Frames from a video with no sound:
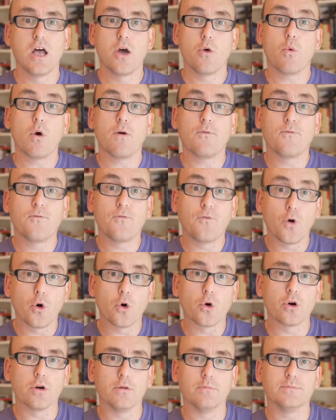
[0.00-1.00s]
what
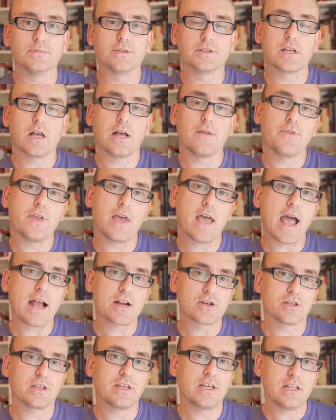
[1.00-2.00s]
forums they're
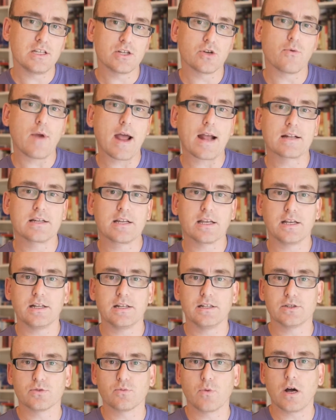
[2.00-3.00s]
actually interacting
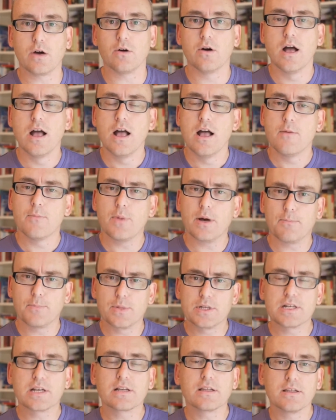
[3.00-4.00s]
in as well, but
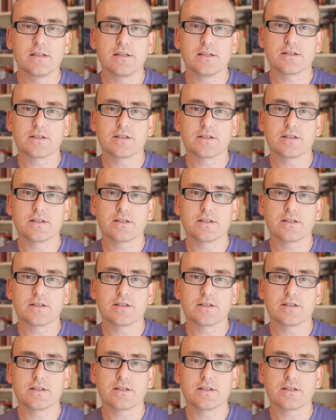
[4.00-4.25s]
particularly the